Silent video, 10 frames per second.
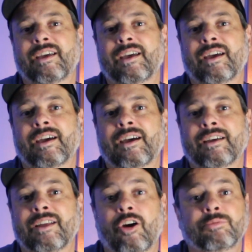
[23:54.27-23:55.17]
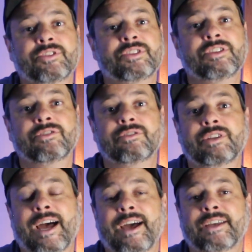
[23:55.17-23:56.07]
And I hope to see you
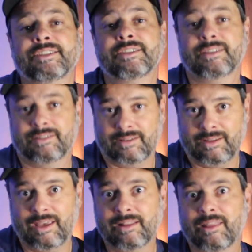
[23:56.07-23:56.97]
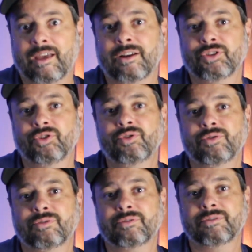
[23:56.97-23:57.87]
guys in there
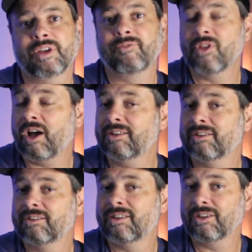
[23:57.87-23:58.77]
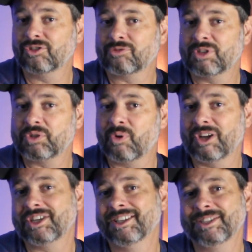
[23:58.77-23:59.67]
too. If not, thank you so much for
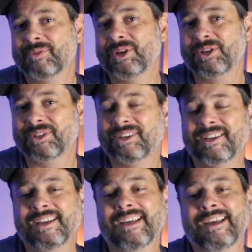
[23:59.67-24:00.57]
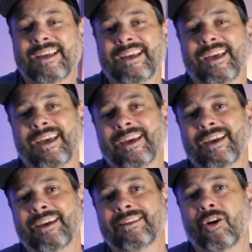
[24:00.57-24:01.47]
watching this video.
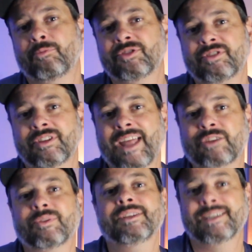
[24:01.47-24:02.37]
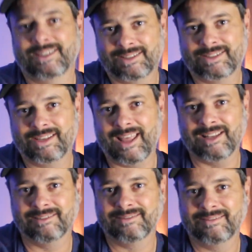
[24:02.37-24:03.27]
And hope to see you in the next one. See you
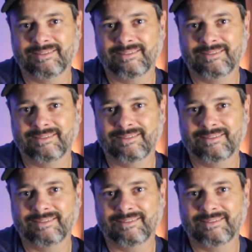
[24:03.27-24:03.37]
then.